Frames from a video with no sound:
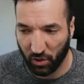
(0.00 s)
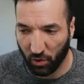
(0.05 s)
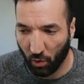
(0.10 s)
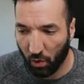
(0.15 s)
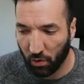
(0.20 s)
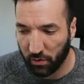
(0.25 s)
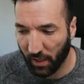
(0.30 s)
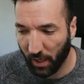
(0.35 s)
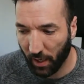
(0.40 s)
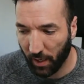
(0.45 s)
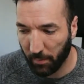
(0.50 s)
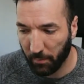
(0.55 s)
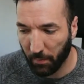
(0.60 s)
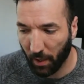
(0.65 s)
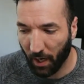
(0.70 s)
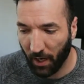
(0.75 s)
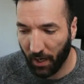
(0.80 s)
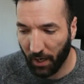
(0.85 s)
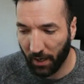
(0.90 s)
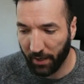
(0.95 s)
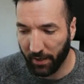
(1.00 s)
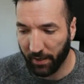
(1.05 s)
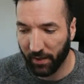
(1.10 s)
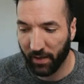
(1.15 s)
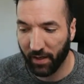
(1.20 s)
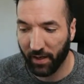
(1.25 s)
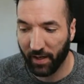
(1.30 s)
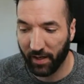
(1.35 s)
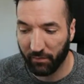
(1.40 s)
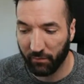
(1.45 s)
all-time high,
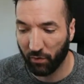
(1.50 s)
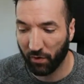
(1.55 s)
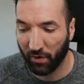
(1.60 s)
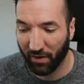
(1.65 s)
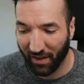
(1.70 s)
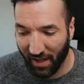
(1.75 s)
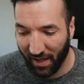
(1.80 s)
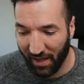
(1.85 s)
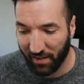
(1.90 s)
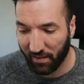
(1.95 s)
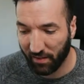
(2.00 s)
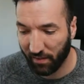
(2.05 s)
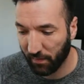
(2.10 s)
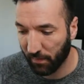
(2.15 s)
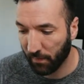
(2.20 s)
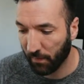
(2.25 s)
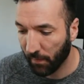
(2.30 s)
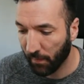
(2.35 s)
and for the last,